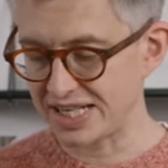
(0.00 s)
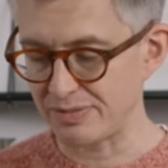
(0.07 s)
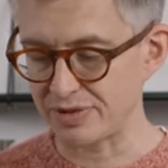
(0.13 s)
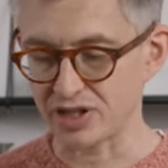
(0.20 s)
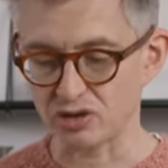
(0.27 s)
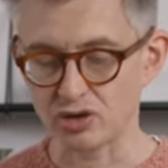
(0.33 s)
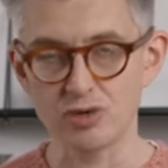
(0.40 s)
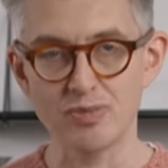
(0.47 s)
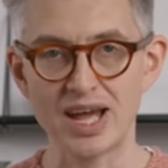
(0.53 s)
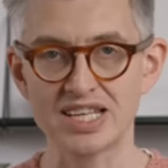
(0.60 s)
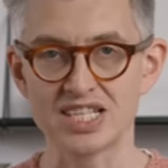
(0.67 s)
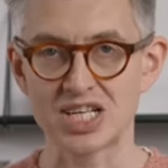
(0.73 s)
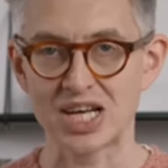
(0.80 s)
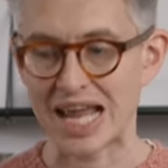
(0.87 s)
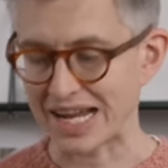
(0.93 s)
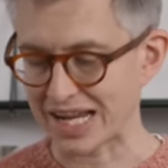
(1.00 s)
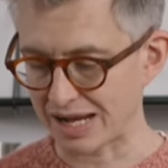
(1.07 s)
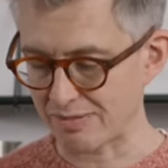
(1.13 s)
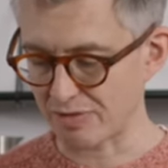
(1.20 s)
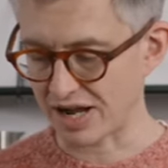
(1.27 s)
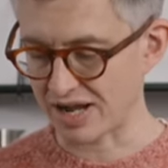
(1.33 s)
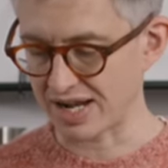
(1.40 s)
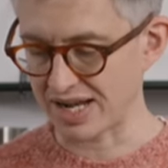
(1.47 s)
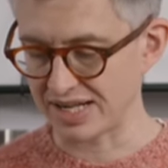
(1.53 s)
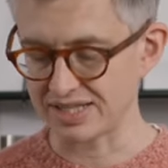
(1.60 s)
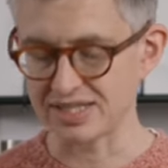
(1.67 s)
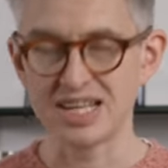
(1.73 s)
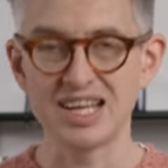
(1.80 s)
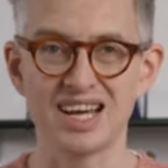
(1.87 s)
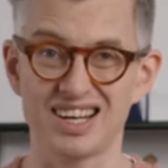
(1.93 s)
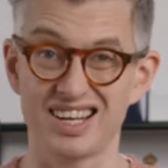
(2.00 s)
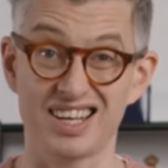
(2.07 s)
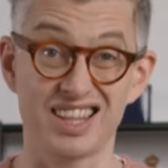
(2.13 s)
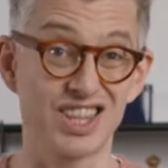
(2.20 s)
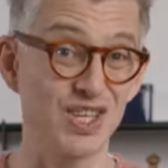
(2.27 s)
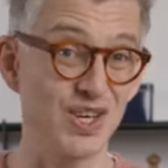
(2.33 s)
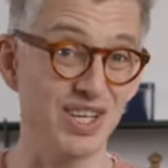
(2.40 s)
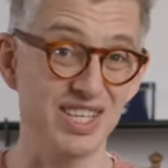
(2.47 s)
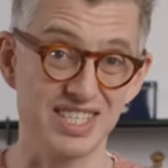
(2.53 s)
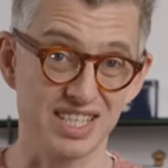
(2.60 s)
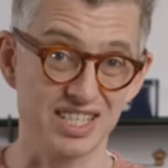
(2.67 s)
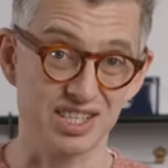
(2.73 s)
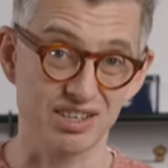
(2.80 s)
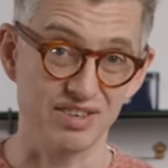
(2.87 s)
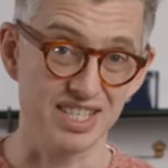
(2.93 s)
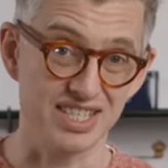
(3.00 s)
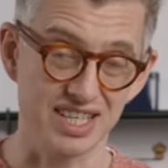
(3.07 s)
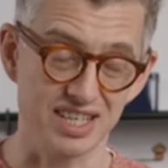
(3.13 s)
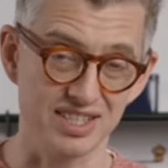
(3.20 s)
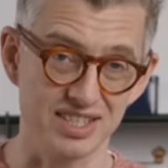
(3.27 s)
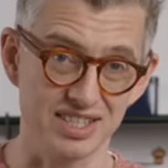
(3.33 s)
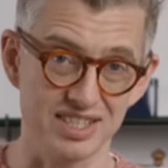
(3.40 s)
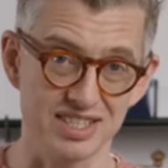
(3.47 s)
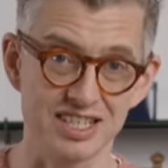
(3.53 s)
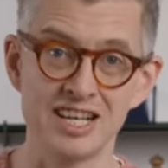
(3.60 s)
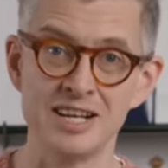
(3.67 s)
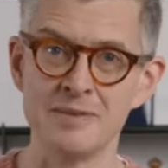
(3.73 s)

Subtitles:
but the group head's lagging behind at like 36 degrees Celsius.